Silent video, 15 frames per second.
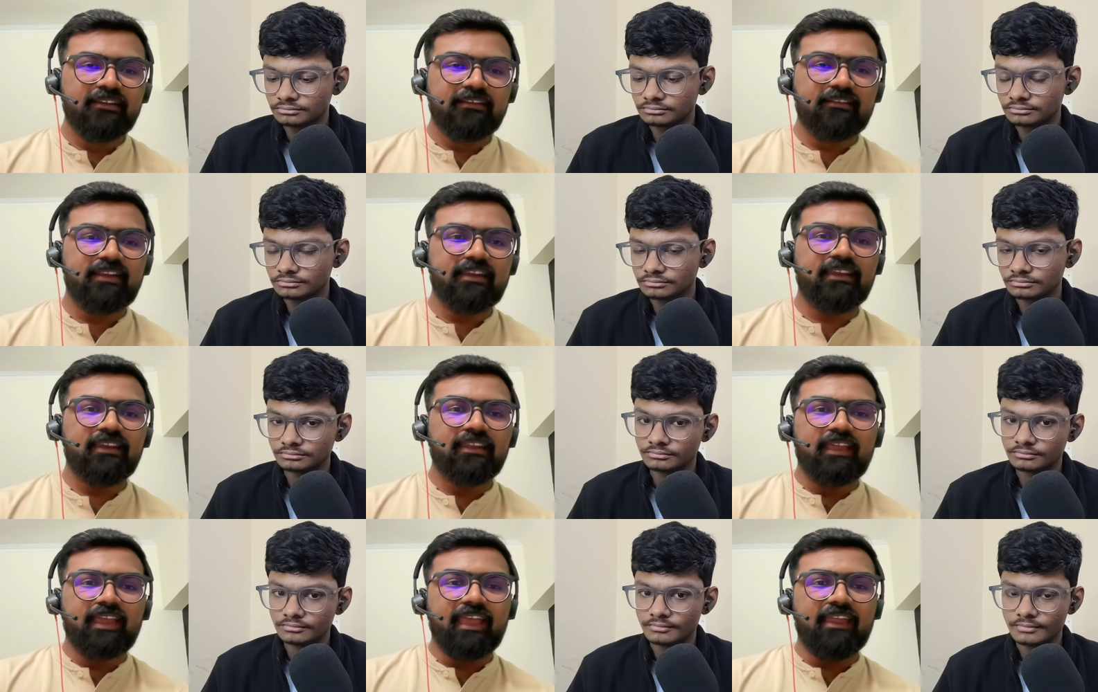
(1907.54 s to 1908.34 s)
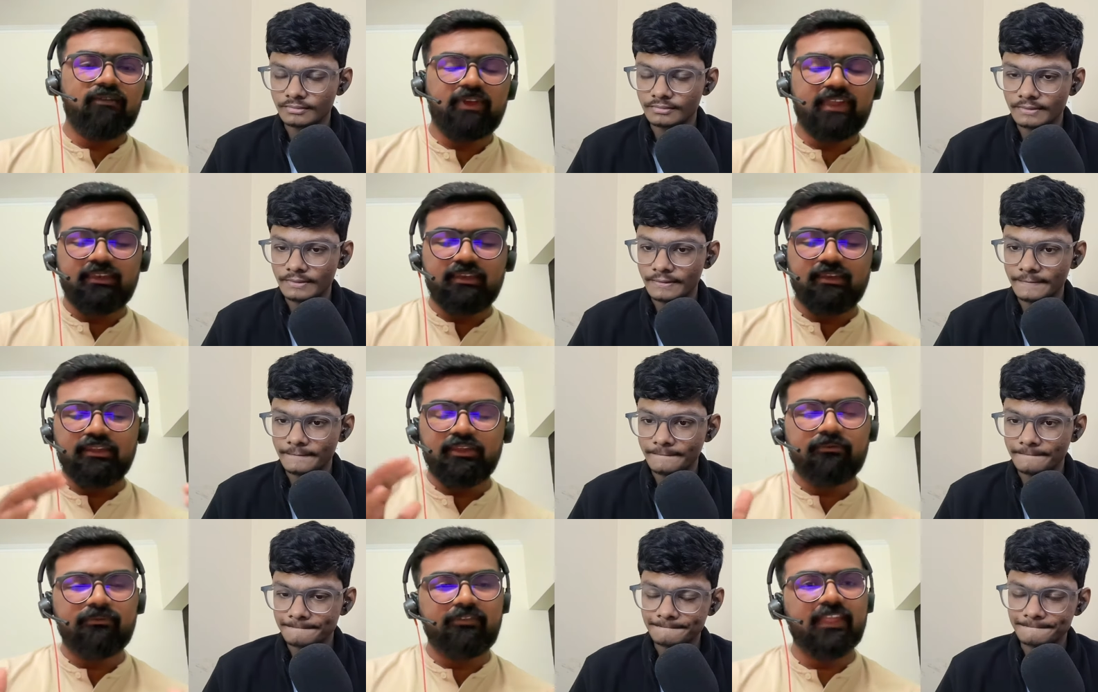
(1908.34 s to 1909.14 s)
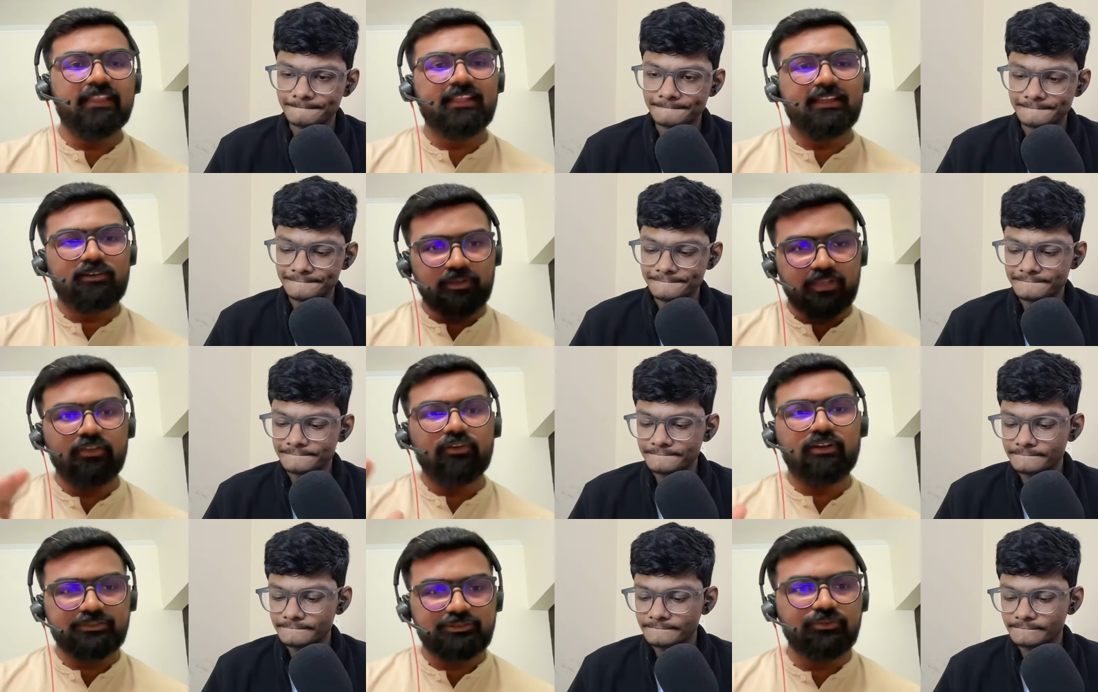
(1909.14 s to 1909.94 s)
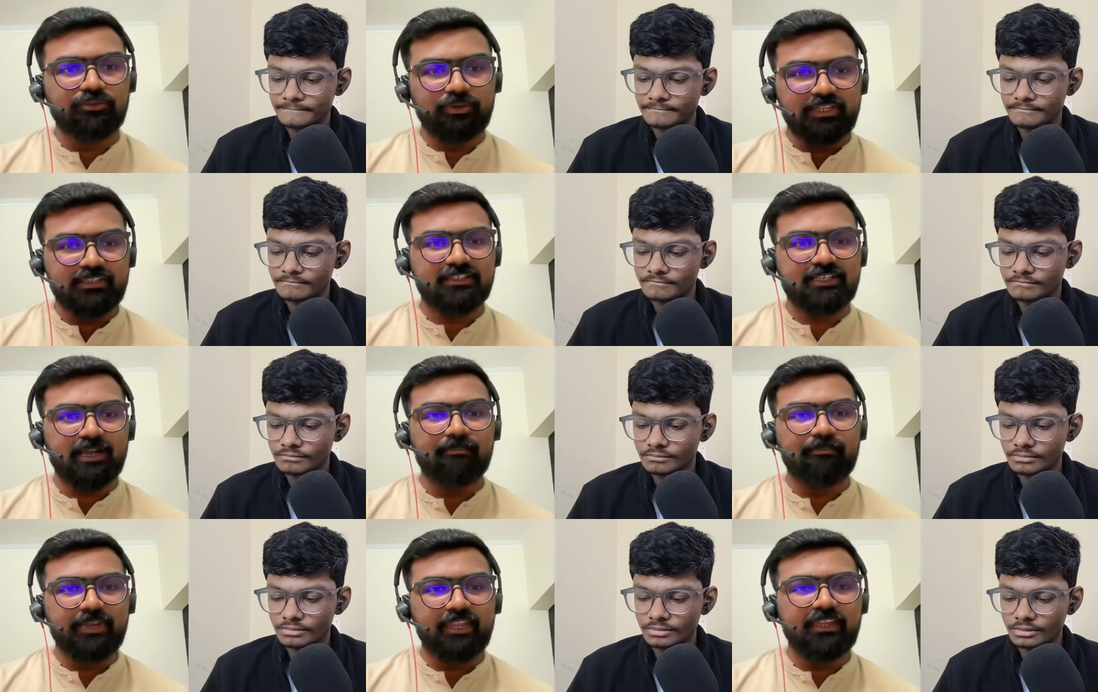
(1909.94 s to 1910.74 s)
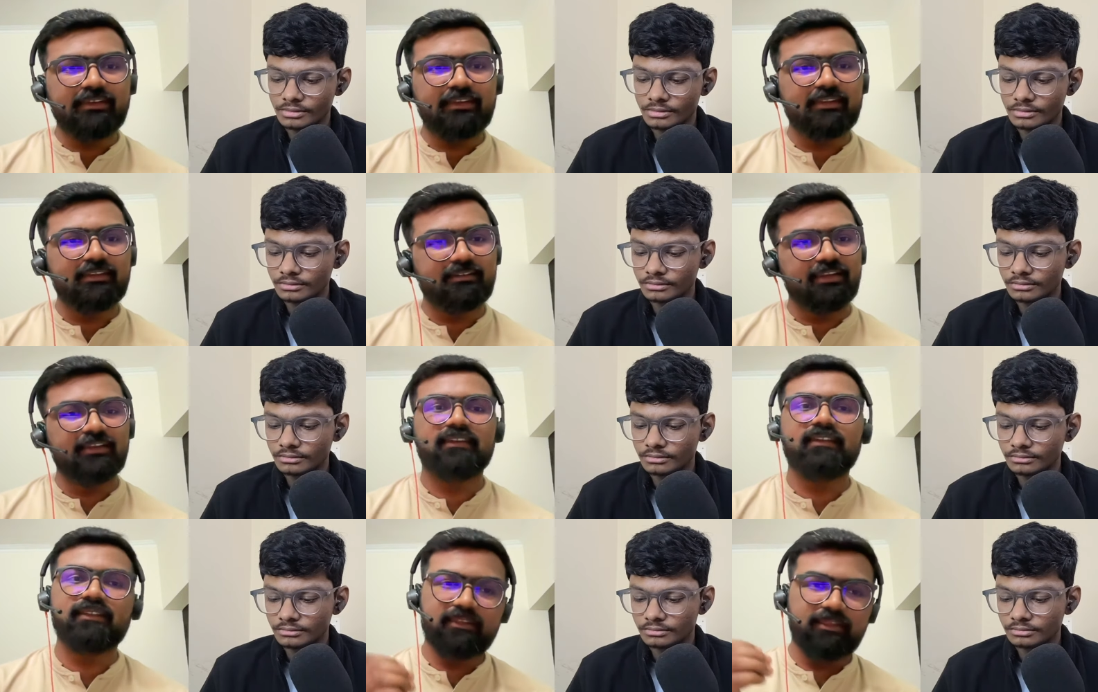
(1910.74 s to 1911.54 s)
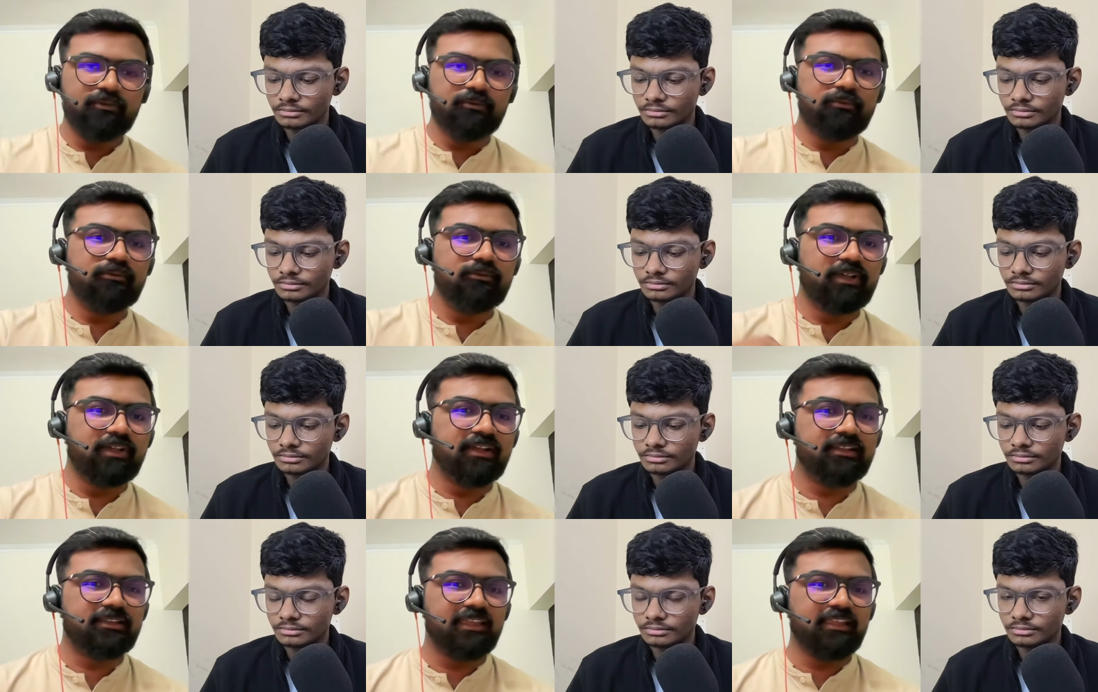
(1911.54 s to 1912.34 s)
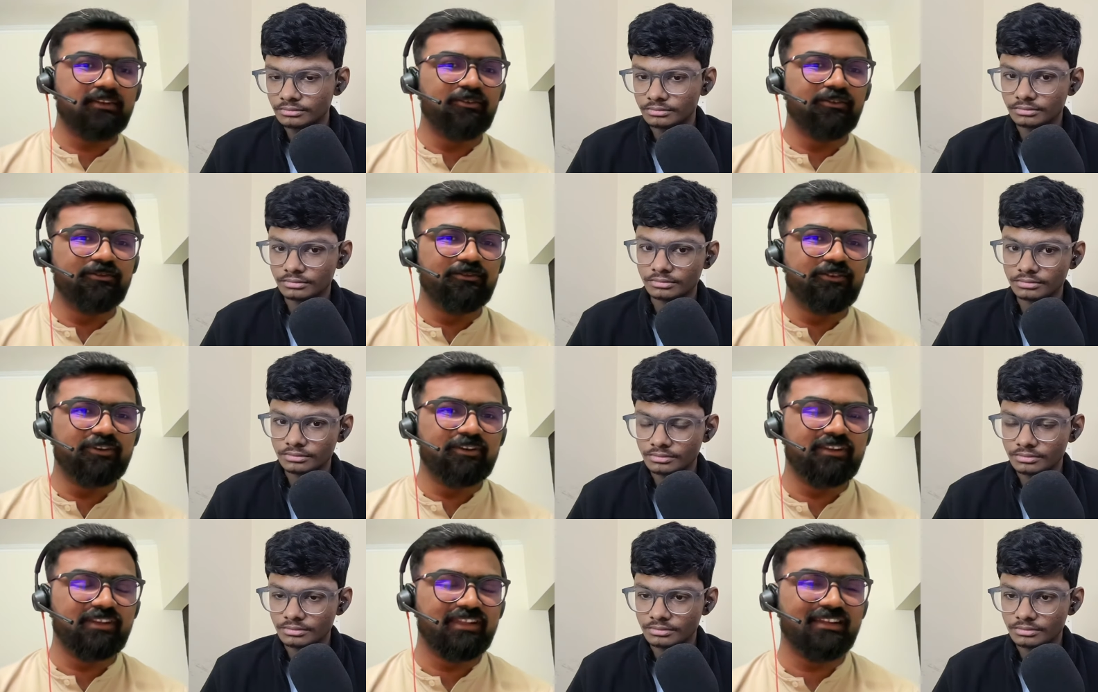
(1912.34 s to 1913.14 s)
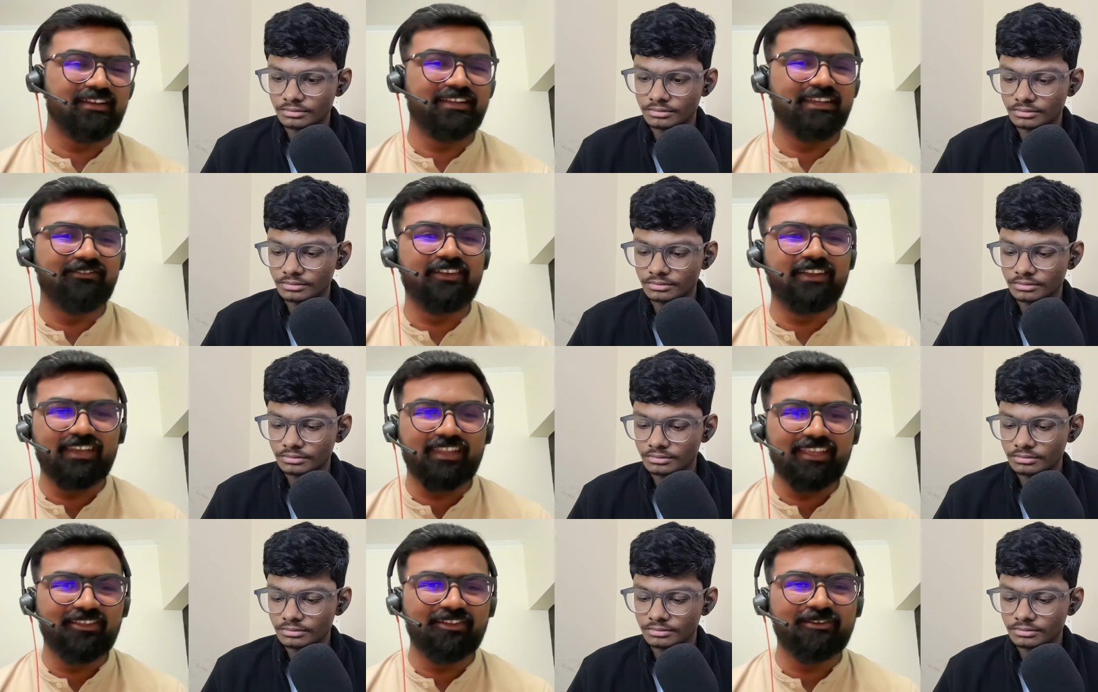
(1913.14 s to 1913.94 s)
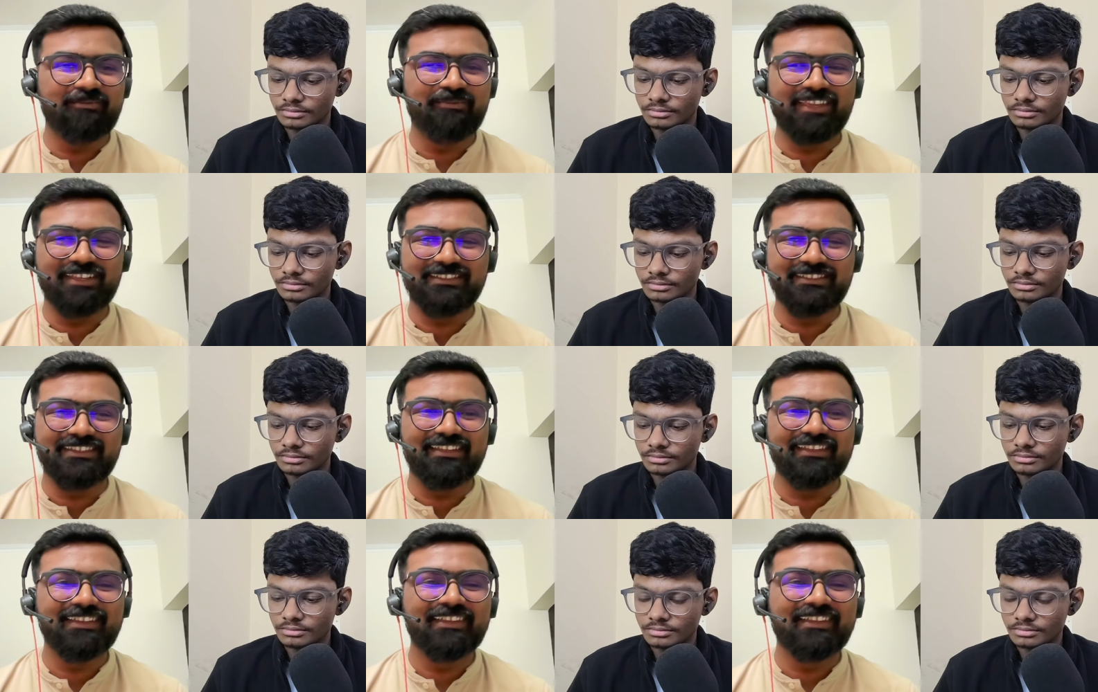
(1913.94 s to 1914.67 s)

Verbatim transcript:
Speaker 1: right? And when you feel that okay, your story is complete, right? You uh, can go for uh, defending your PhD